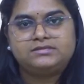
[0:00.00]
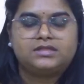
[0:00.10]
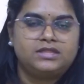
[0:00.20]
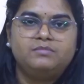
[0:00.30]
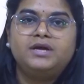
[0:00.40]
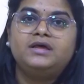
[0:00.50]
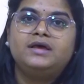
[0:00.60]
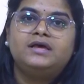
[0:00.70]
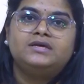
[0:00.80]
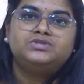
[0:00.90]
is nothing but
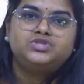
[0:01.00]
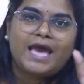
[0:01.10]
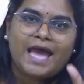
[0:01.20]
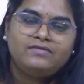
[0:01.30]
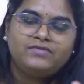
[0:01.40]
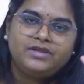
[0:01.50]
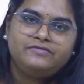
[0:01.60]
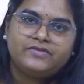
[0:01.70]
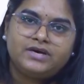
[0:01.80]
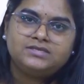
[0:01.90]
January
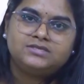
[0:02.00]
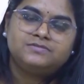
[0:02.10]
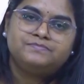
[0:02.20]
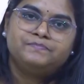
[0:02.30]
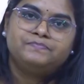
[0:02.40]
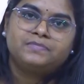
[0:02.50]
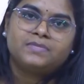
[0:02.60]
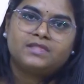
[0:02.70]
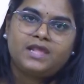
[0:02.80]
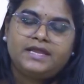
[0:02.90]
1st,
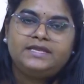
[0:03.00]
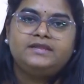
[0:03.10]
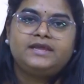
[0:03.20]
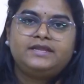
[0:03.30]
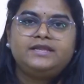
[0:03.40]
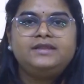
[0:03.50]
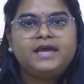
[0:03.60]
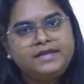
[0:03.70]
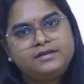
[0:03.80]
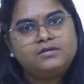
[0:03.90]

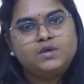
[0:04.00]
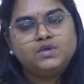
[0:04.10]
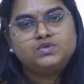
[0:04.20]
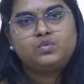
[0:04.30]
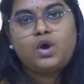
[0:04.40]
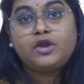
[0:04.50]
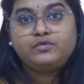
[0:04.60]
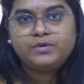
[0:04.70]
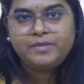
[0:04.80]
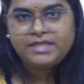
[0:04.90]
1999. So what
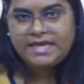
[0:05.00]
would be the